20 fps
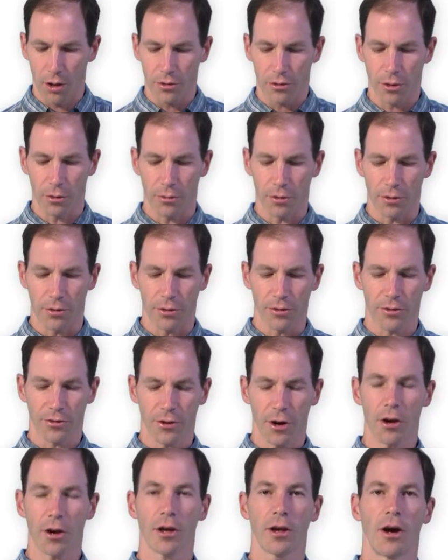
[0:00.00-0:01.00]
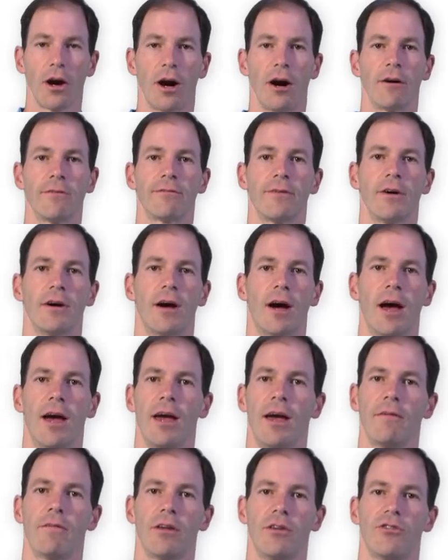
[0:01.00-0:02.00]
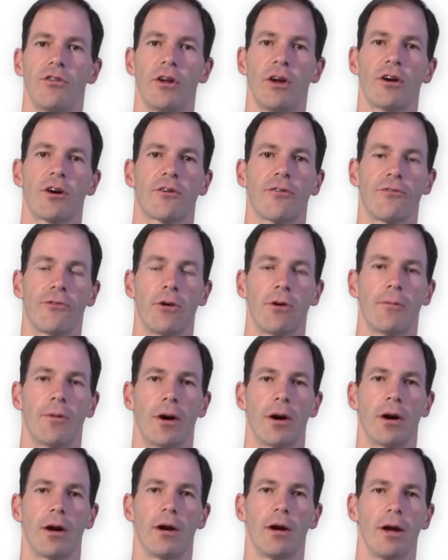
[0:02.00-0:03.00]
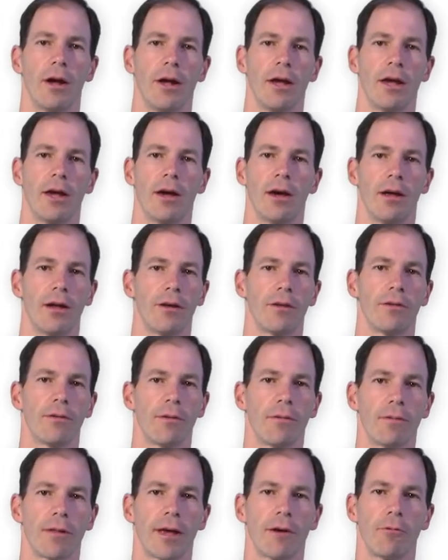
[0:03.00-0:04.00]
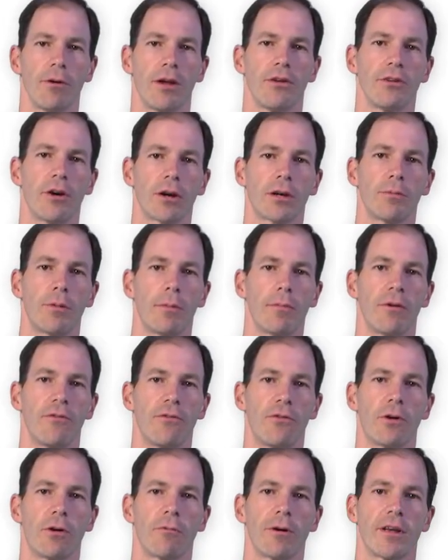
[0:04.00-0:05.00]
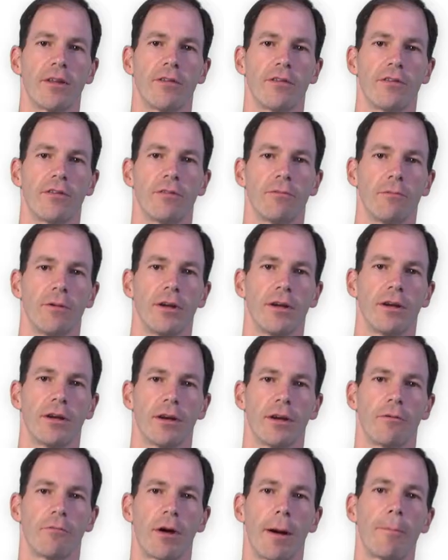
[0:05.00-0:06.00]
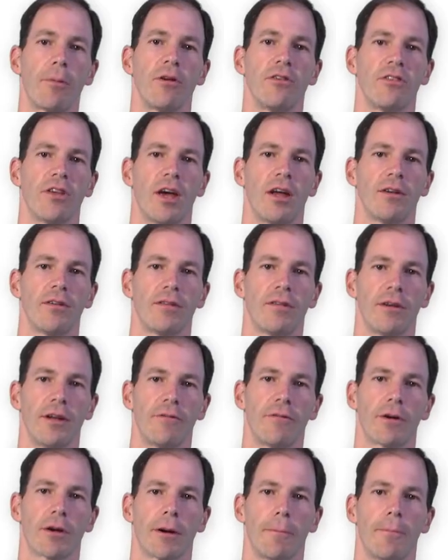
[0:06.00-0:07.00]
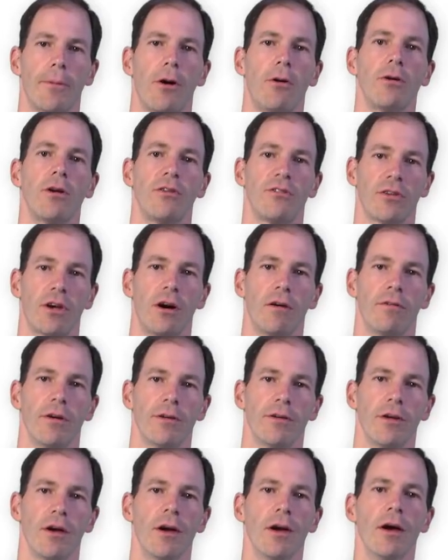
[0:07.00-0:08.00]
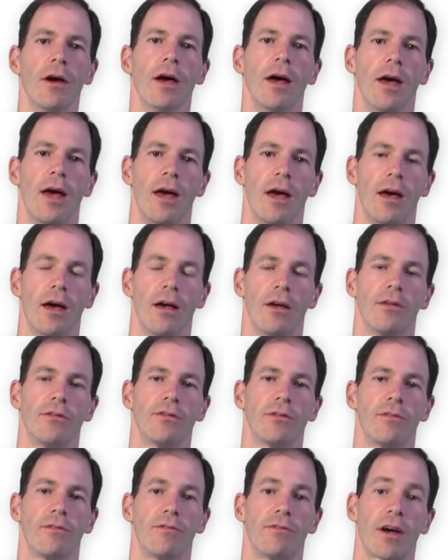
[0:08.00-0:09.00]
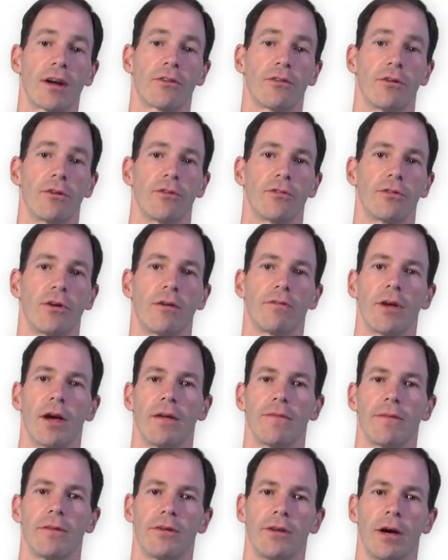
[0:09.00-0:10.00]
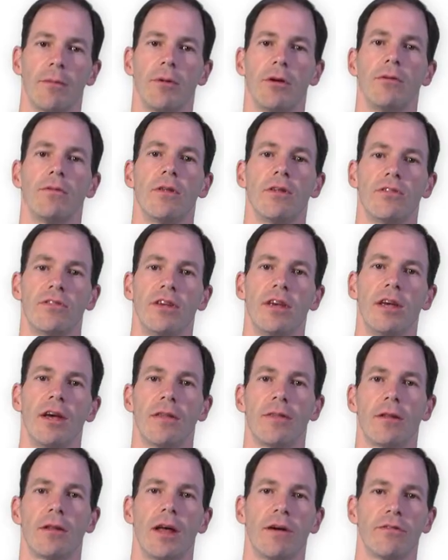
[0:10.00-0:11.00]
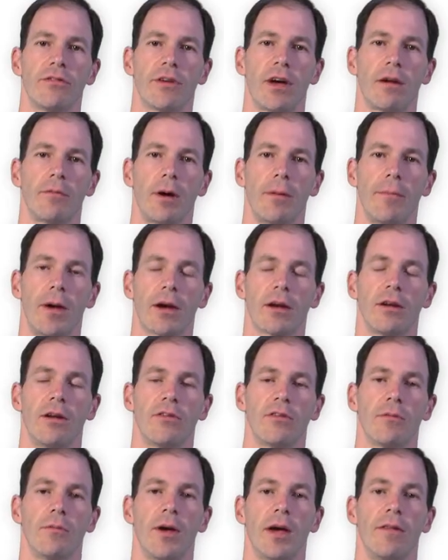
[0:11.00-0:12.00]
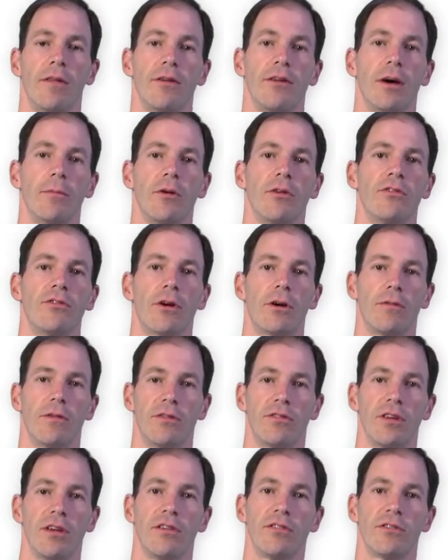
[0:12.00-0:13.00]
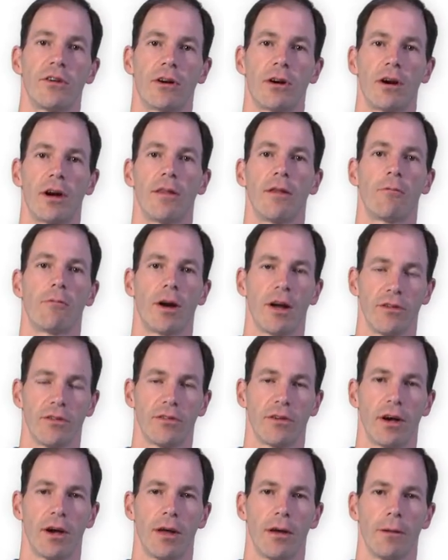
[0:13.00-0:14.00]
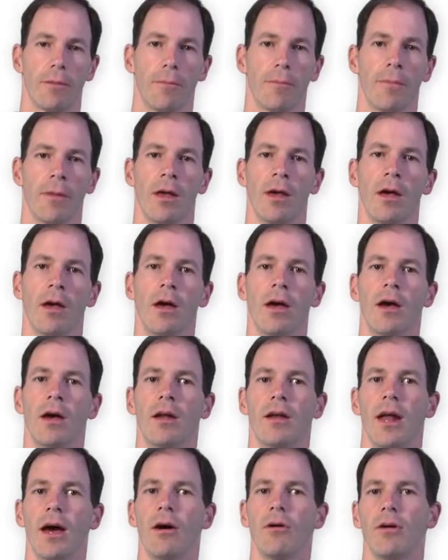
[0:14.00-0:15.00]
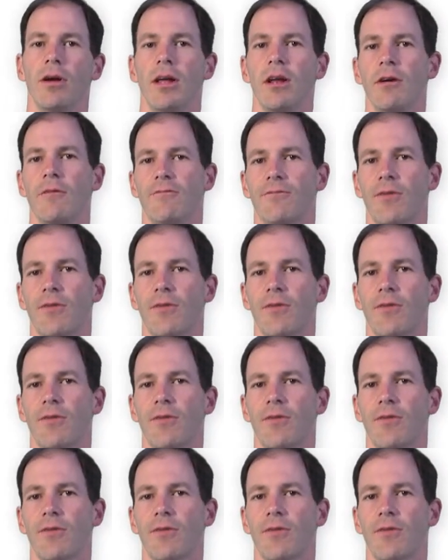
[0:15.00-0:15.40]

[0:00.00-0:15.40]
So starting off, I have a generic 4-bar, and like we had talked about before, we can represent the different components of it as vectors. So I've got the W and the Z on the left side of my mechanism, and the W star and the Z star on the right side. Now, in a